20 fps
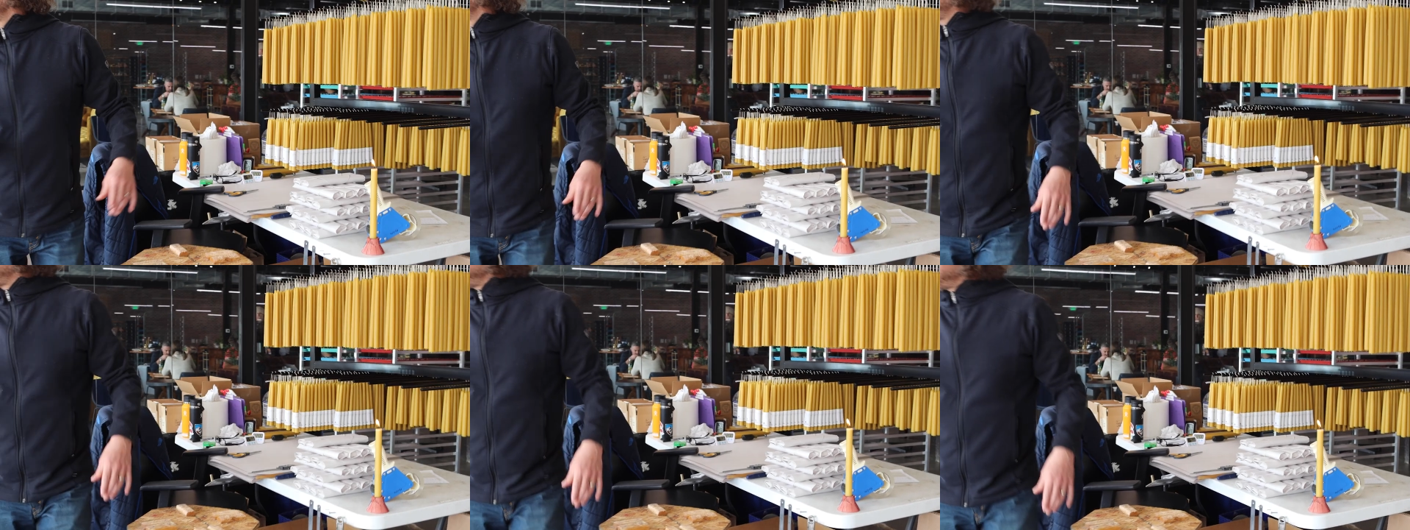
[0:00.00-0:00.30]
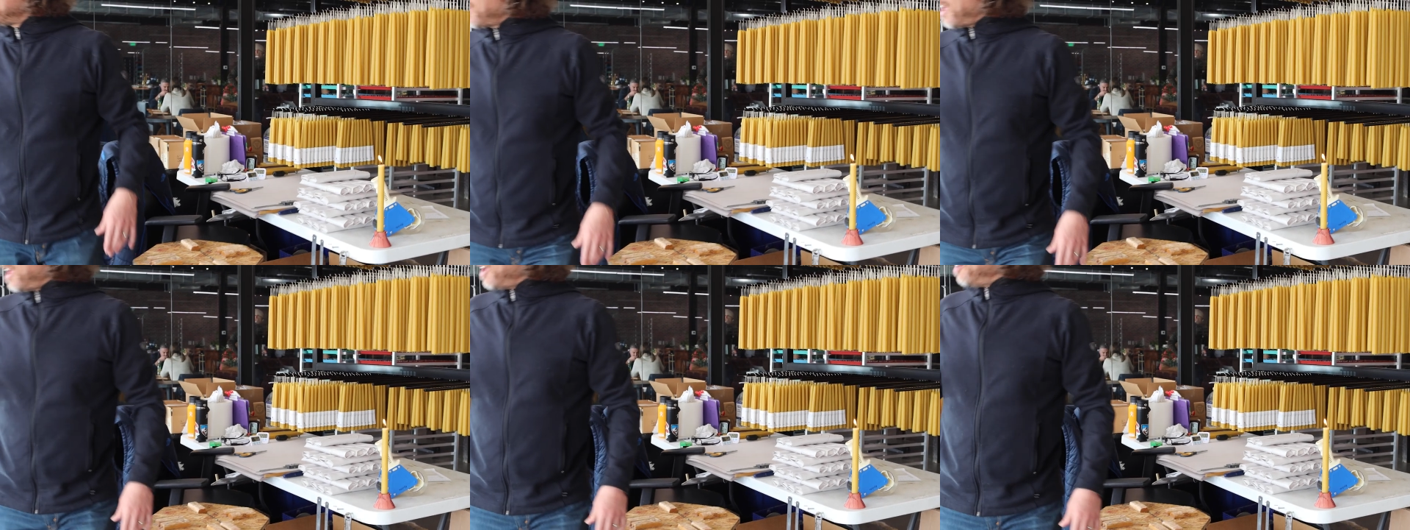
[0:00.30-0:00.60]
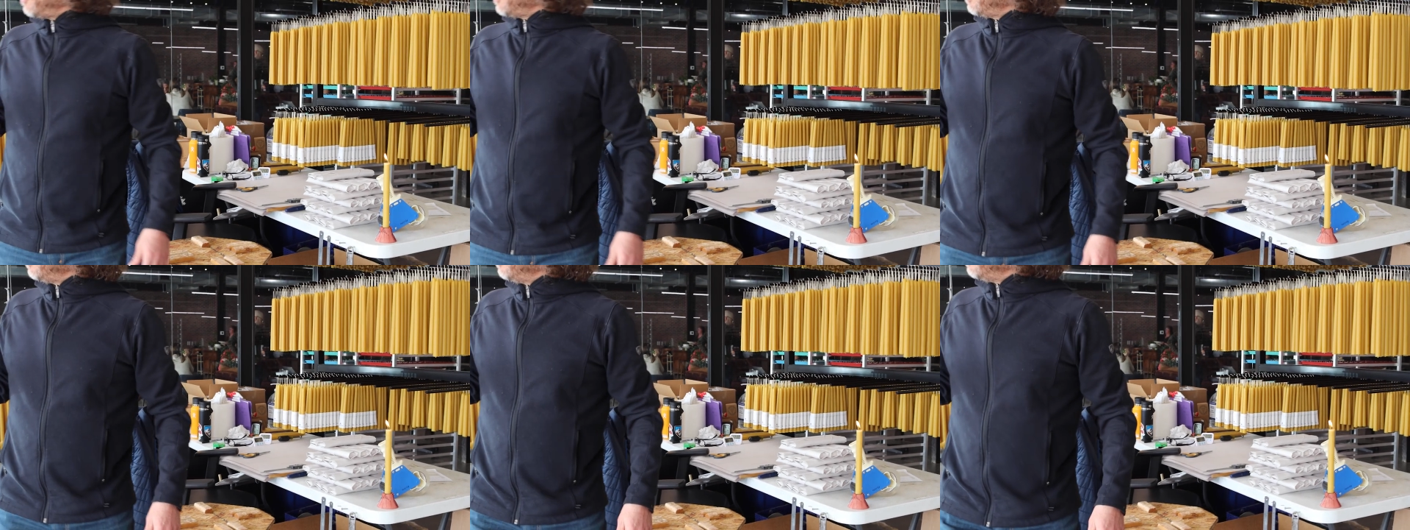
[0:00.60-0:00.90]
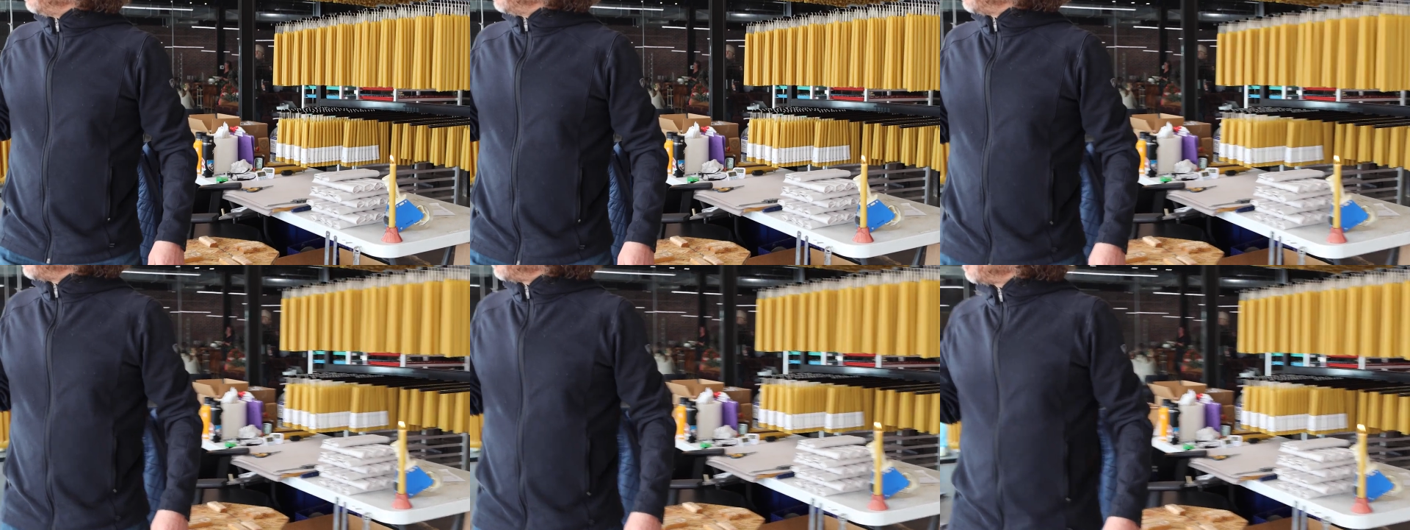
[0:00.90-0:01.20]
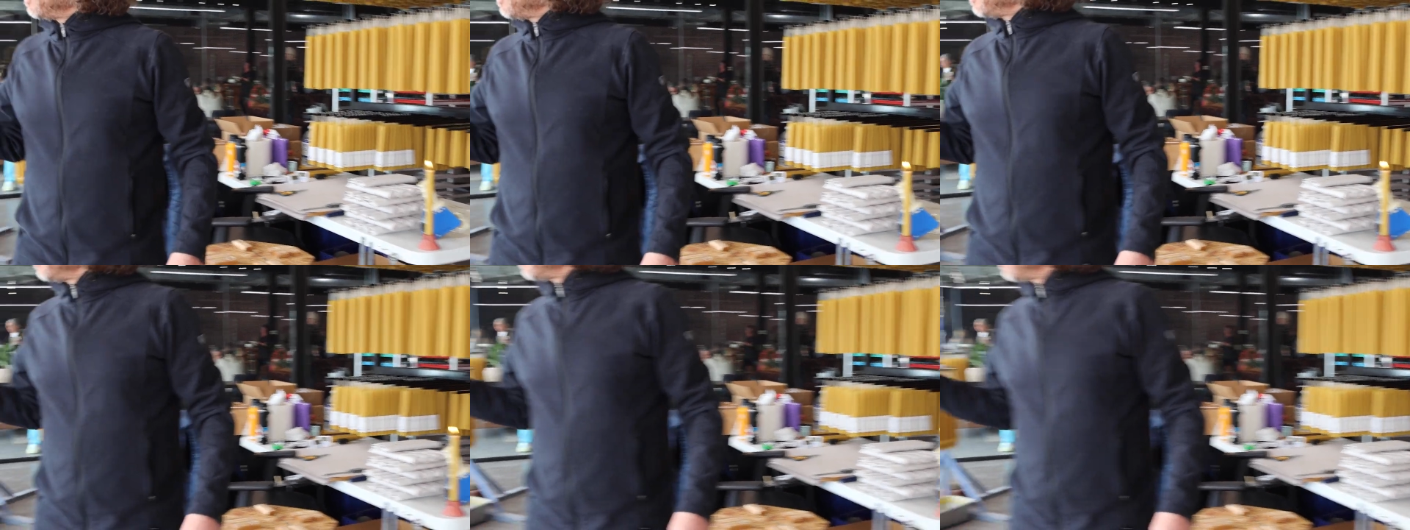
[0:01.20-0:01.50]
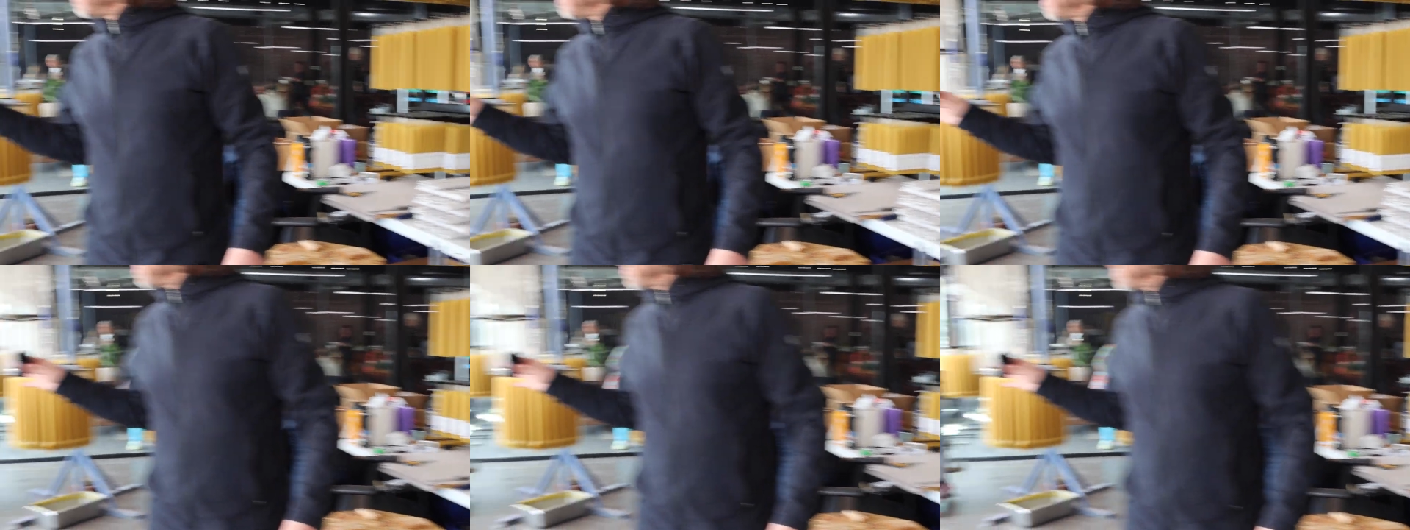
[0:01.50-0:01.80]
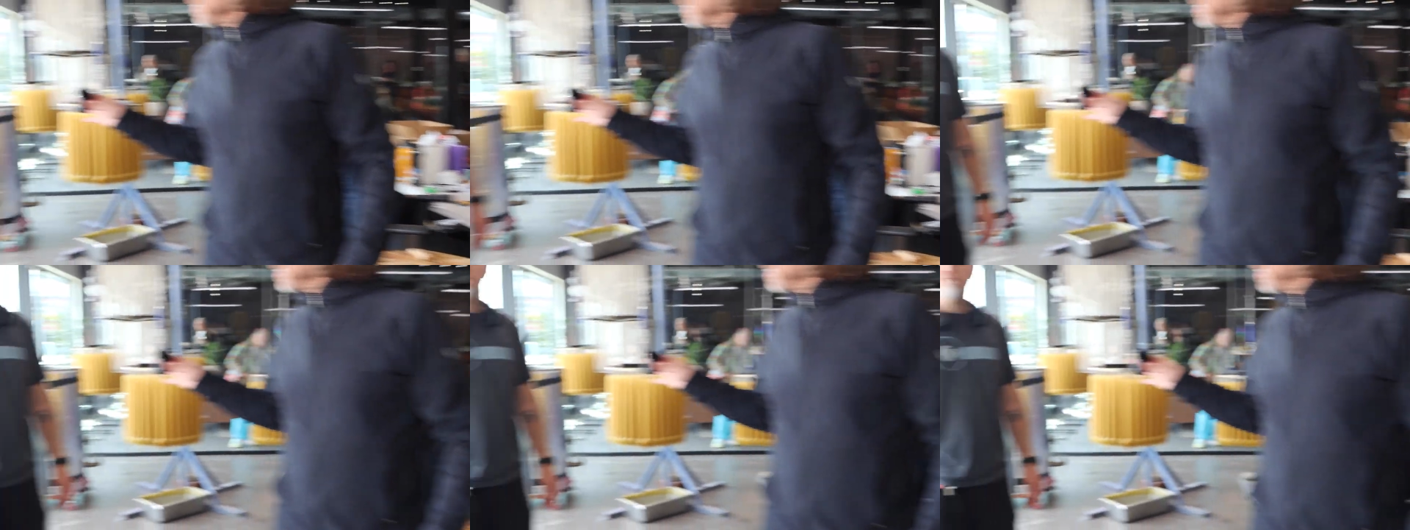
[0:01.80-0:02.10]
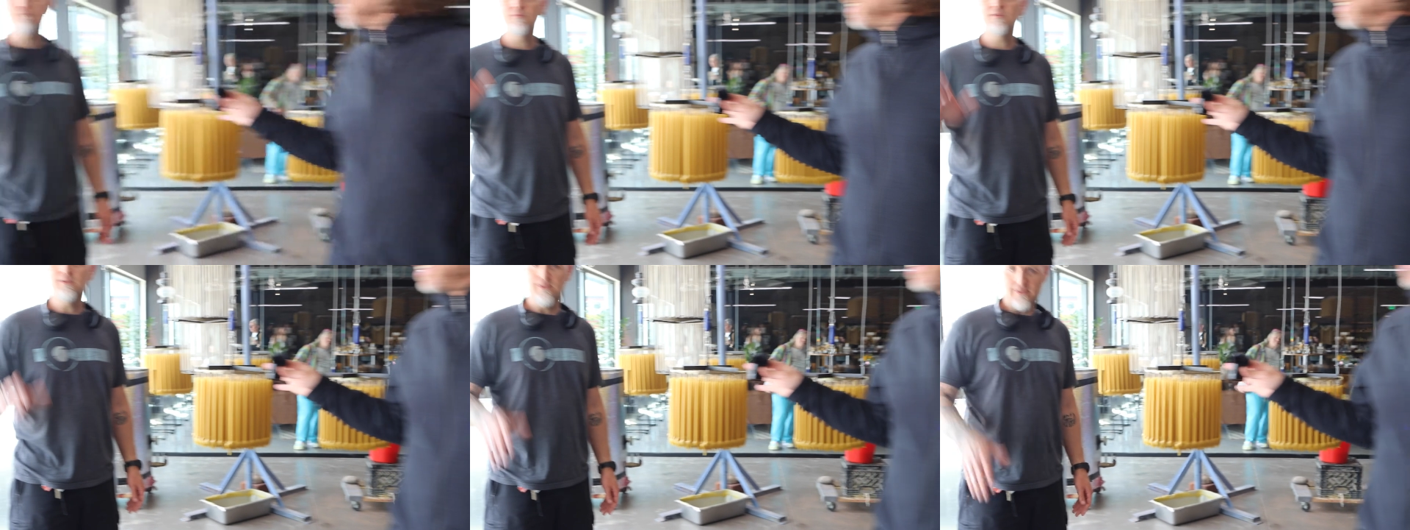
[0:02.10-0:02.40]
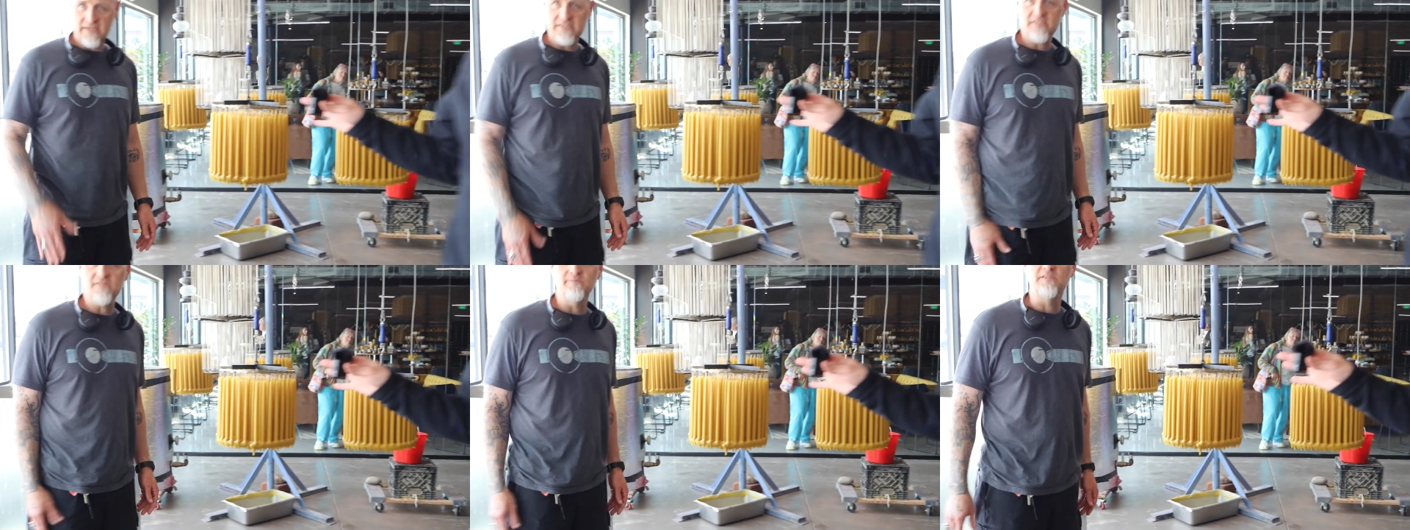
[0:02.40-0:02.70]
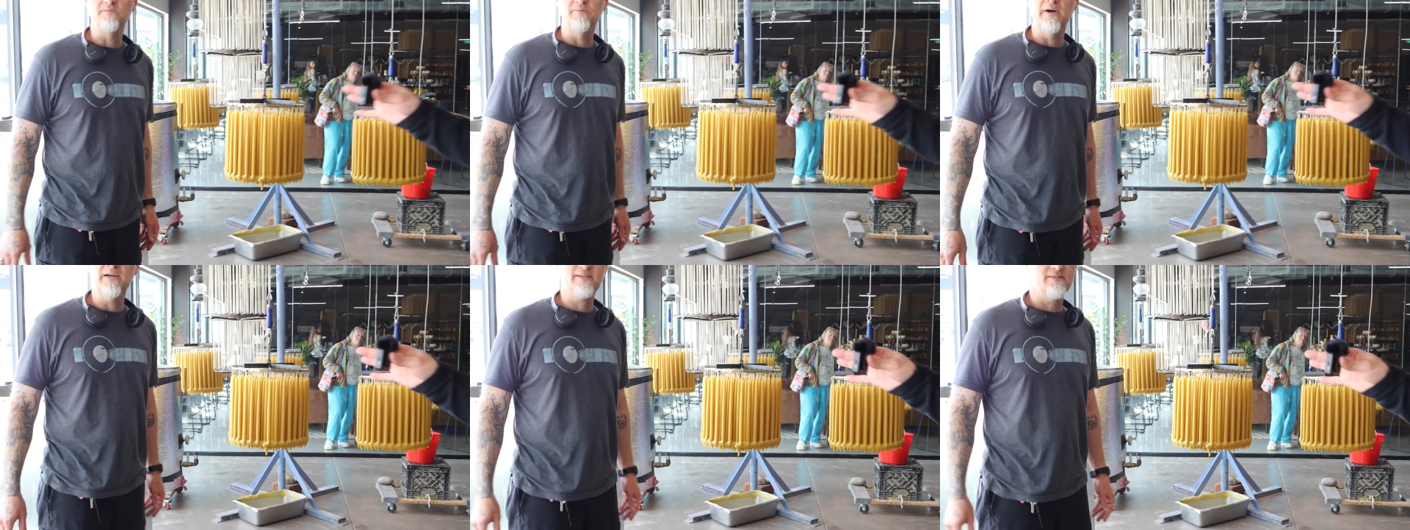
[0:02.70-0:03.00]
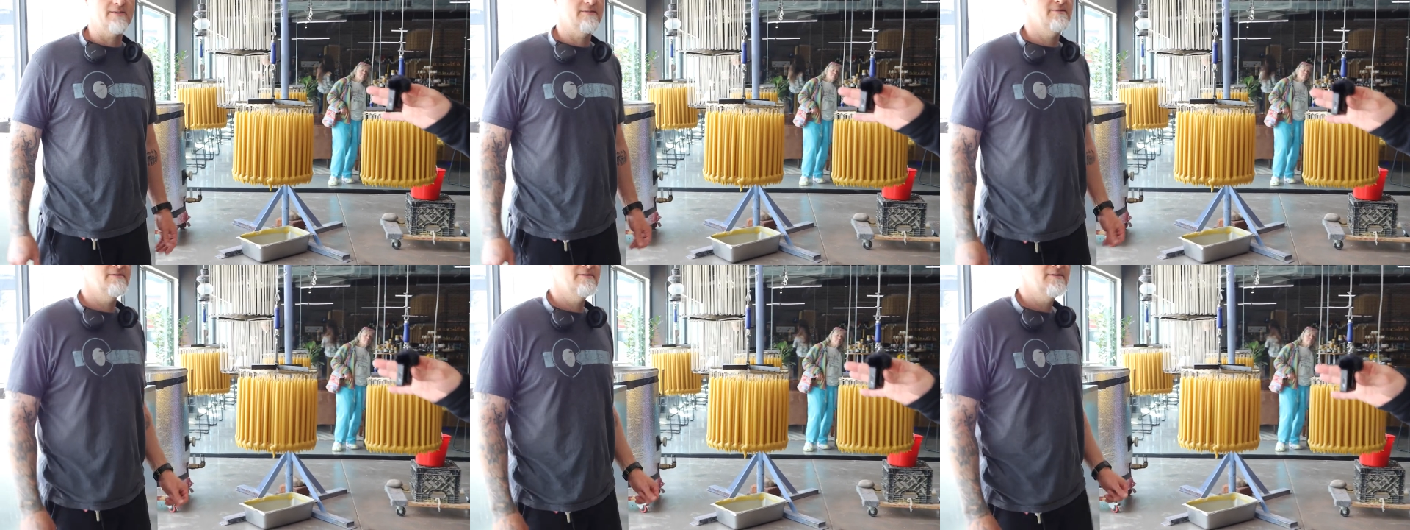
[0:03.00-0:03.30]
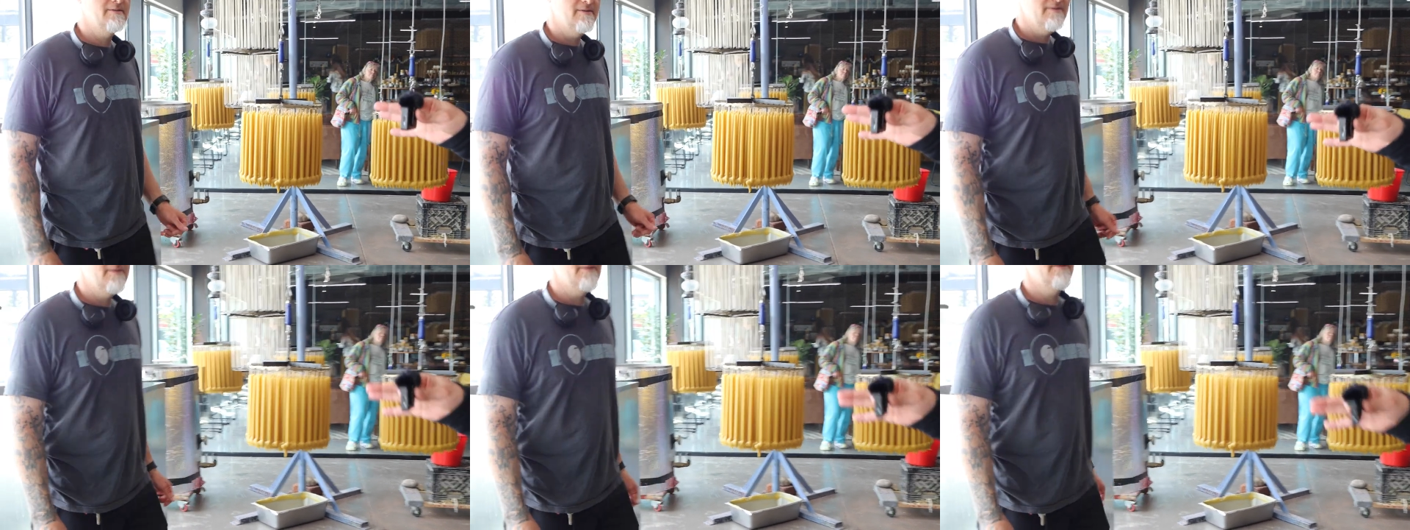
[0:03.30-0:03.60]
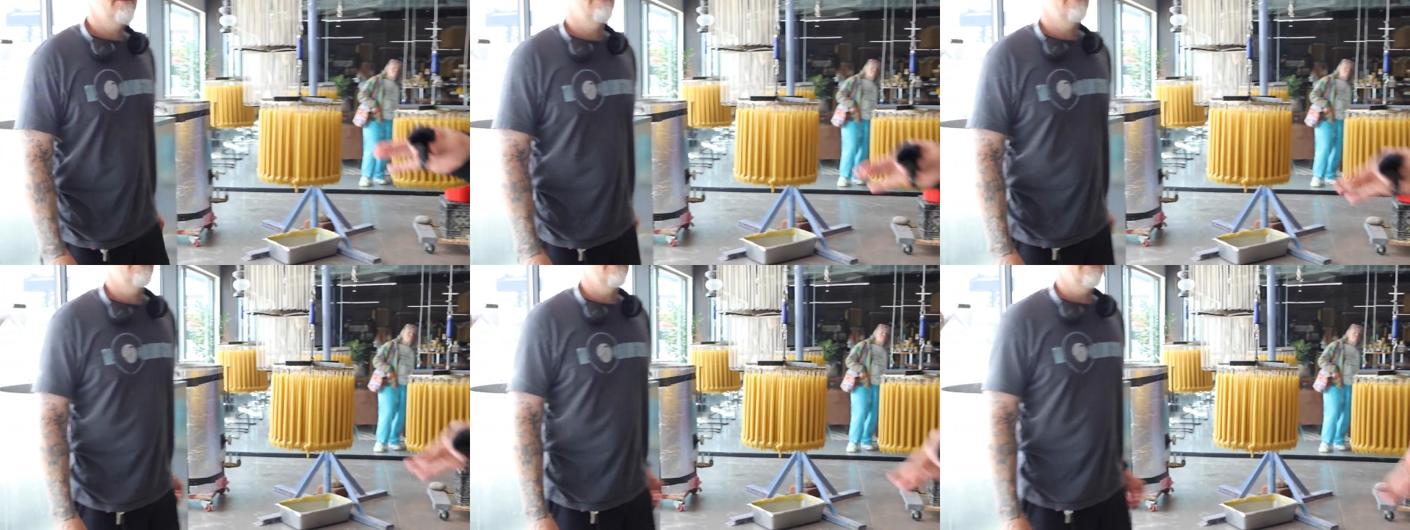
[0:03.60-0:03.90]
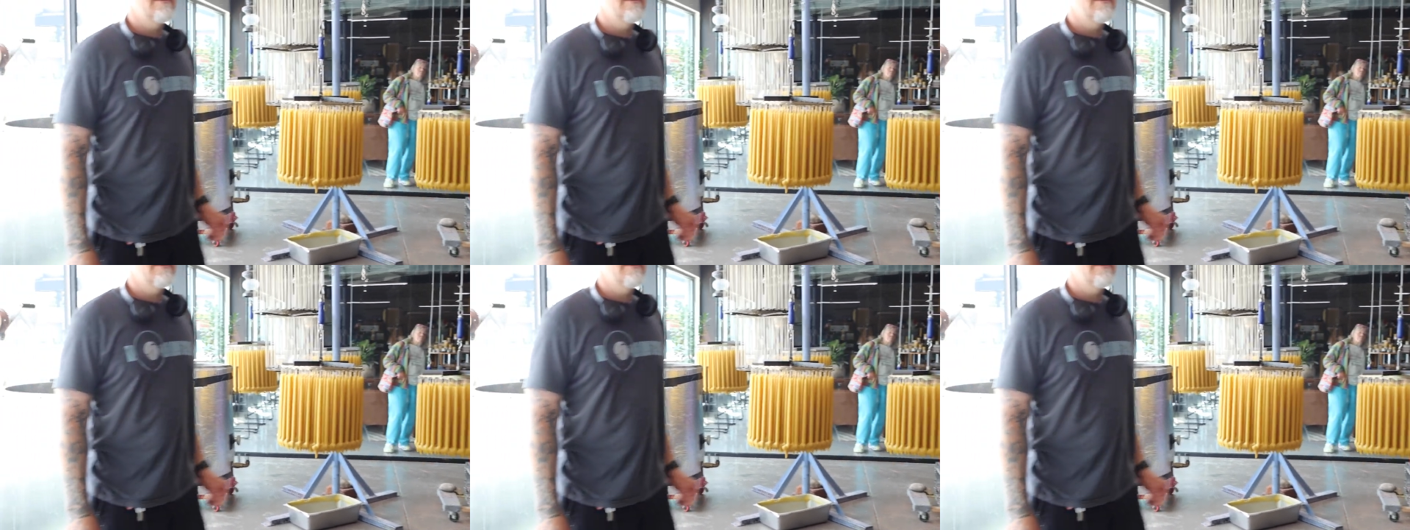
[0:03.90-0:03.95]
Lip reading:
(no speaker visible)